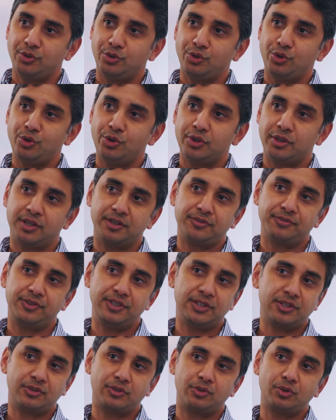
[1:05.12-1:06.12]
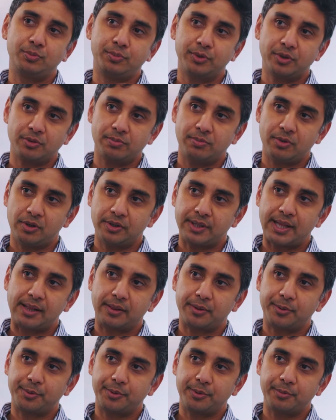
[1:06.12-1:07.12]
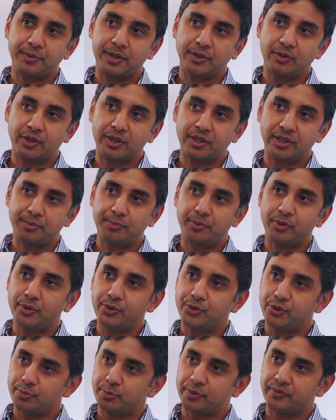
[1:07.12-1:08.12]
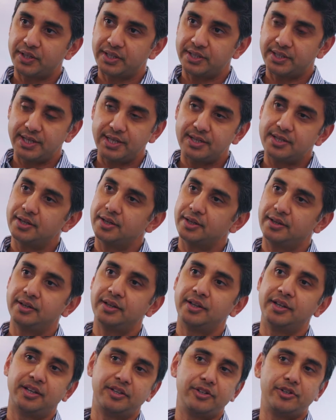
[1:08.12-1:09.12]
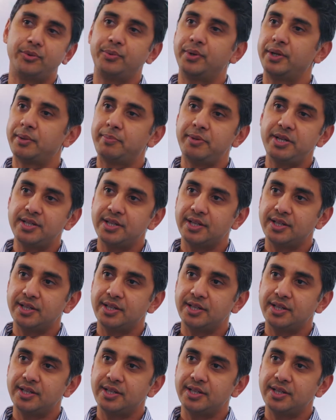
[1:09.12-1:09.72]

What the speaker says: you have this super smart algorithm that you can deploy on top of that data and generate amazing